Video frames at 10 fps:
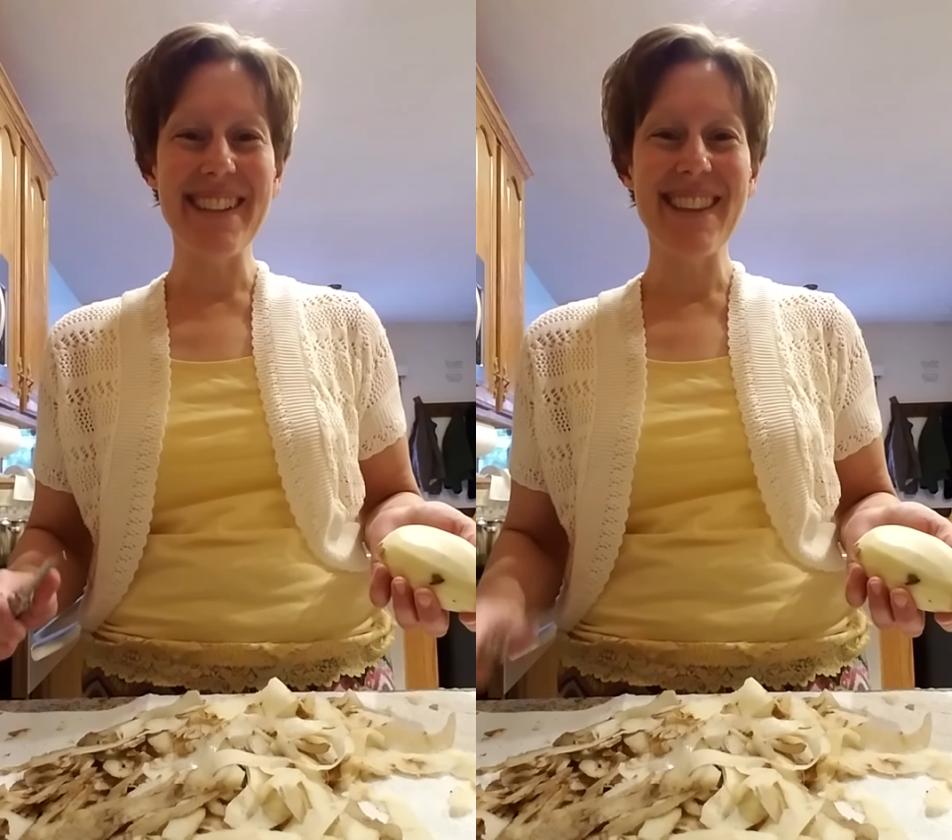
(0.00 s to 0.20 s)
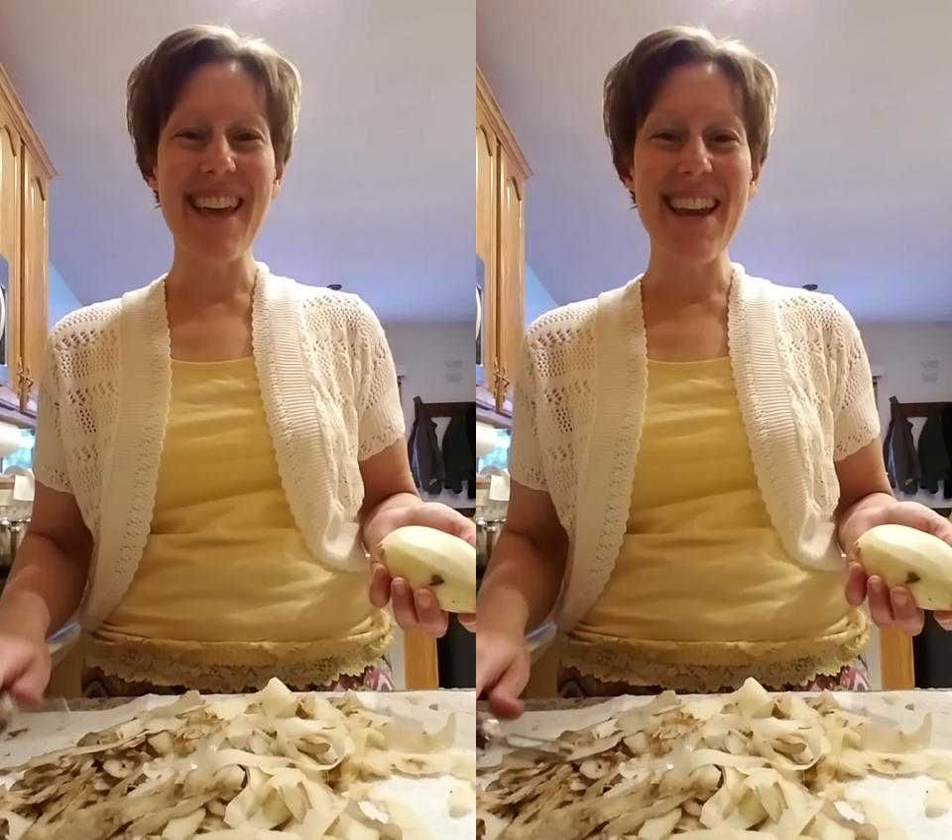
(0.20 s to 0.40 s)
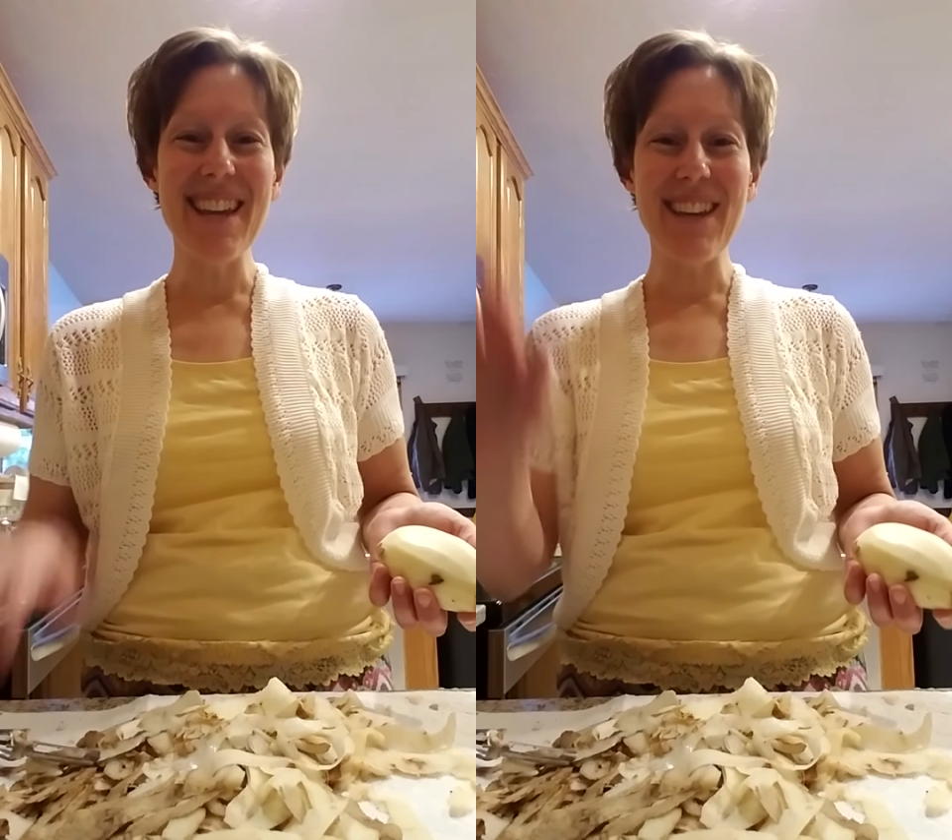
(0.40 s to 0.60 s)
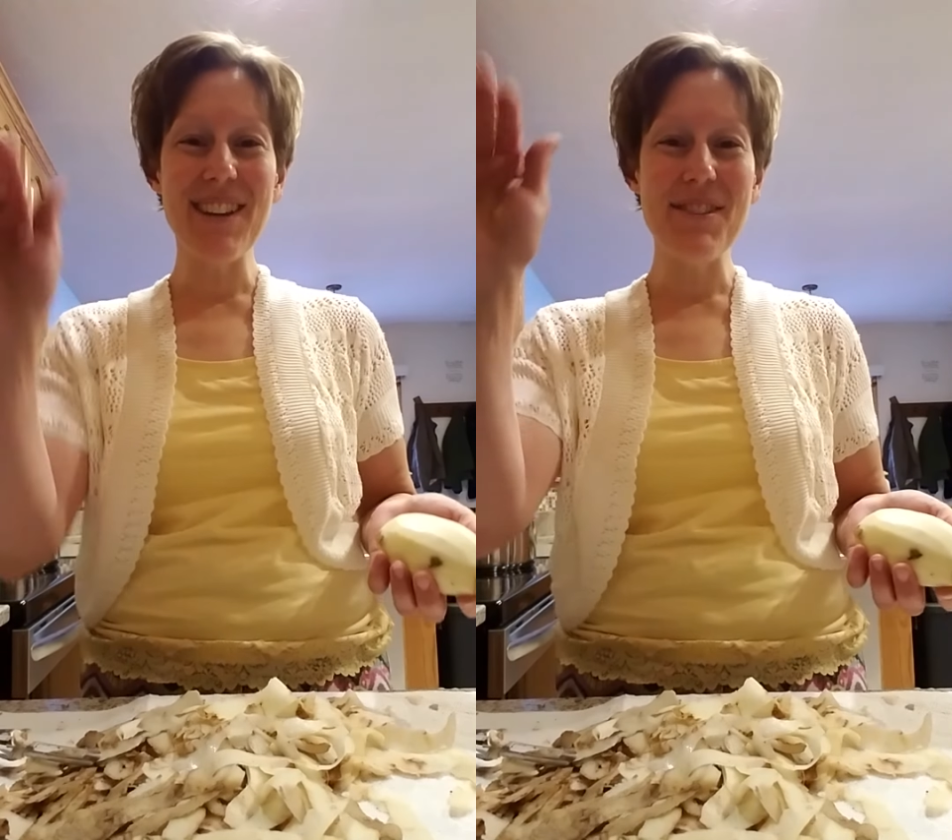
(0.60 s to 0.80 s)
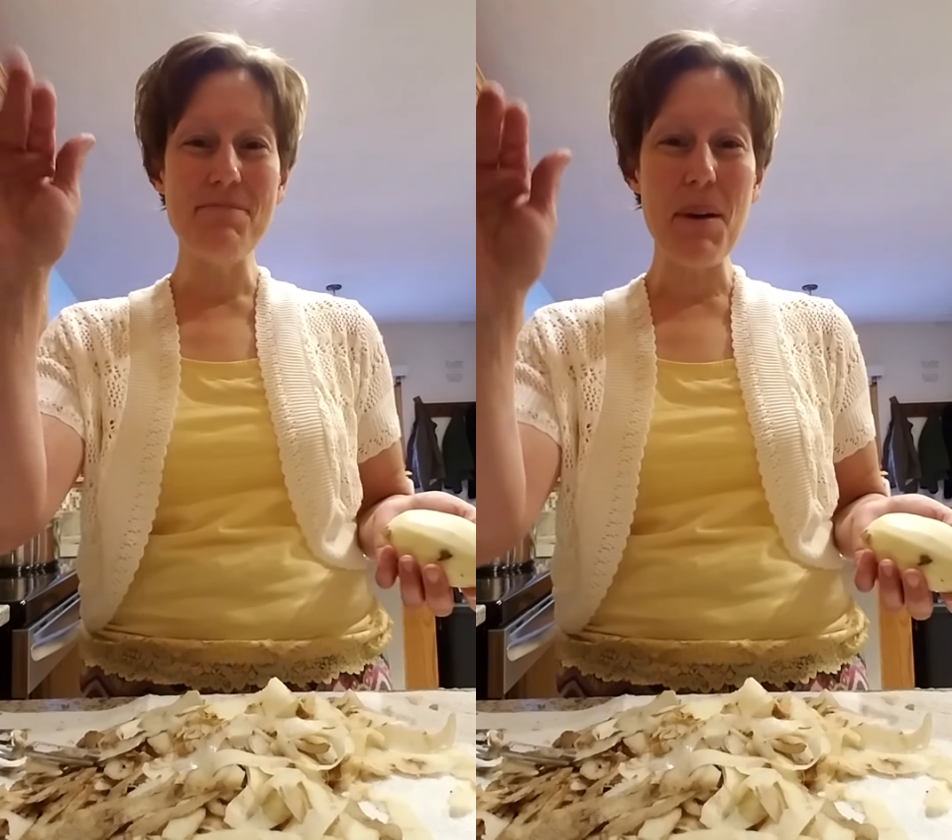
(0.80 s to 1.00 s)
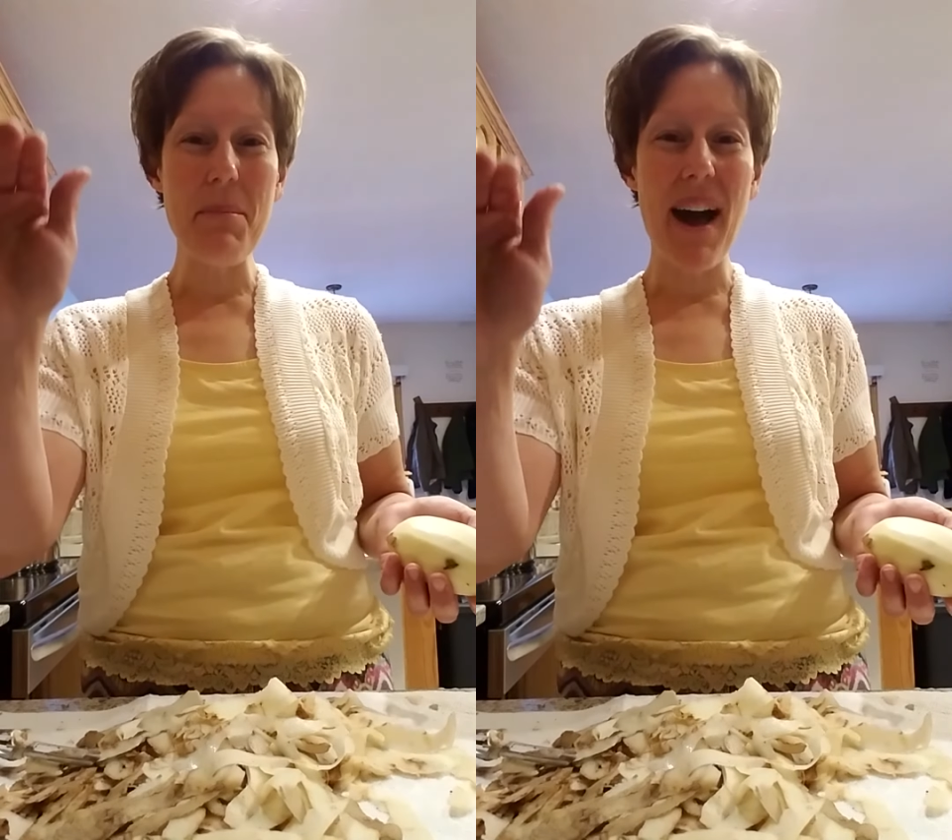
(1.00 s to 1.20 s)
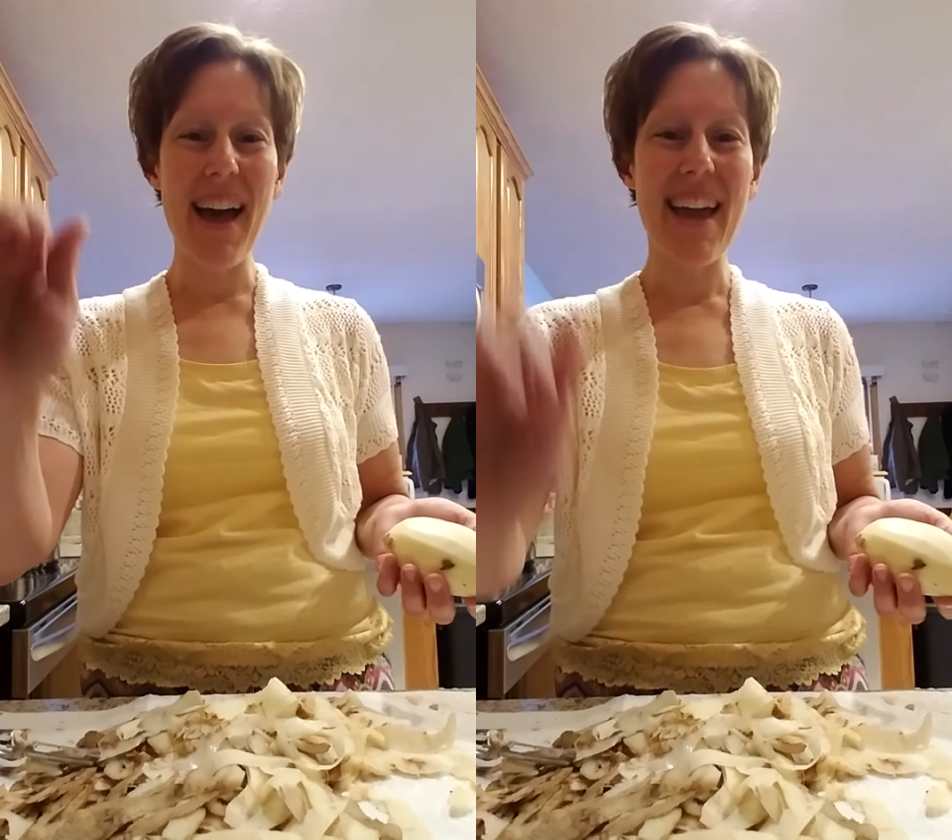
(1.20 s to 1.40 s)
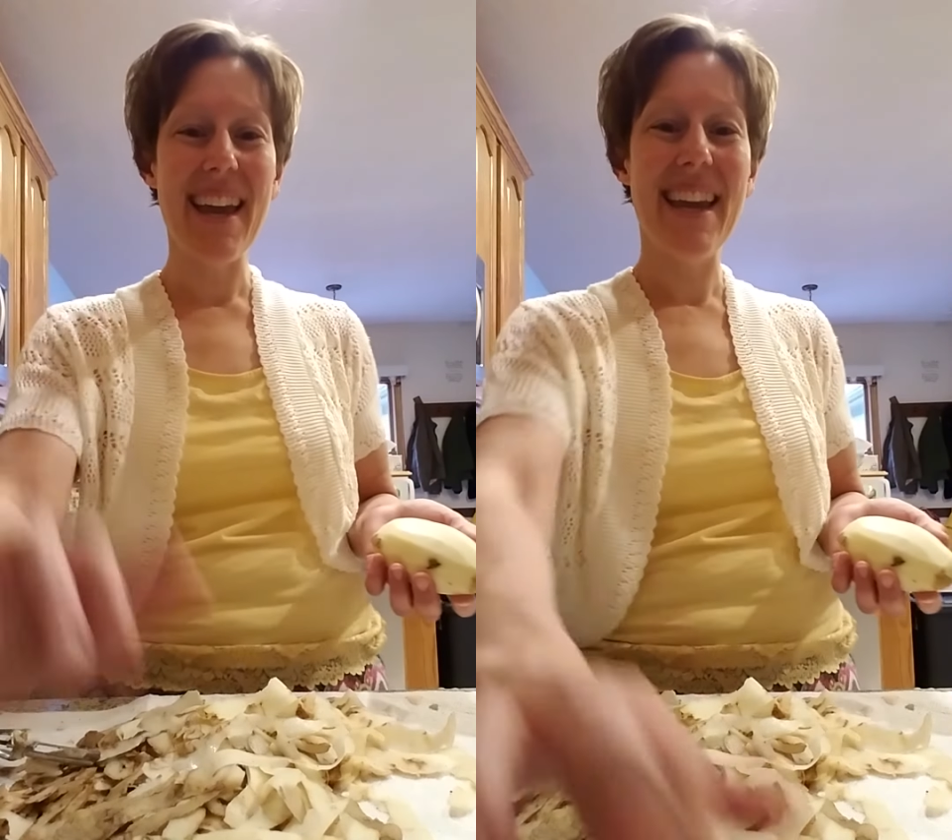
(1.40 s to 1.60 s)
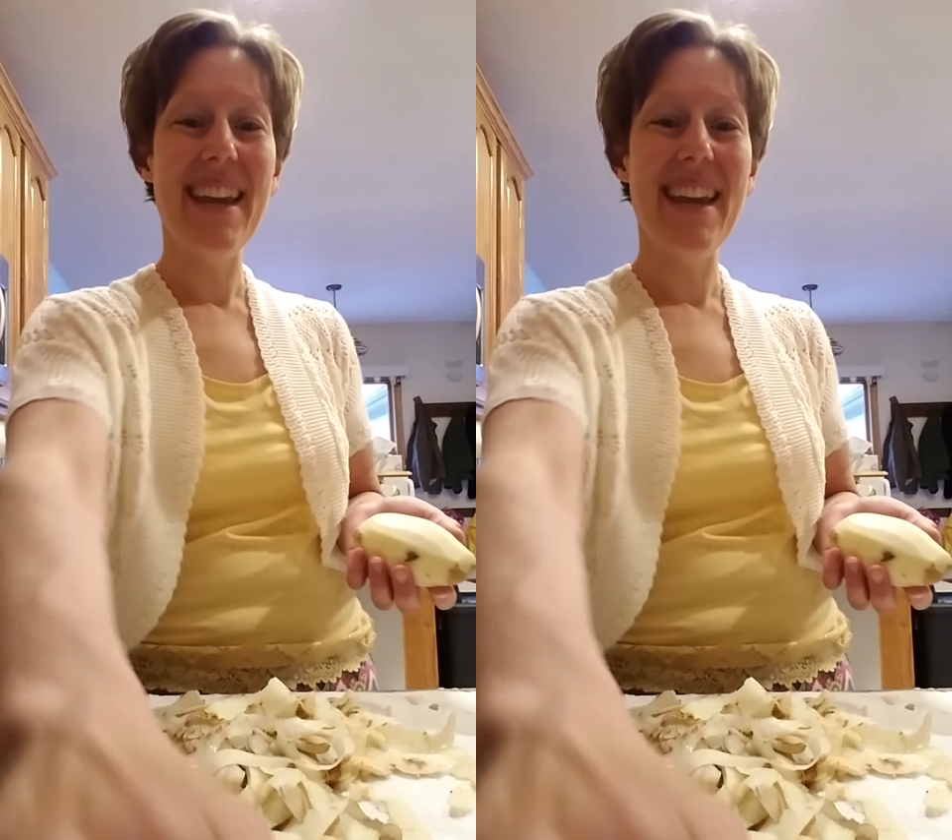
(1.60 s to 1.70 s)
Thank you. Bye-bye.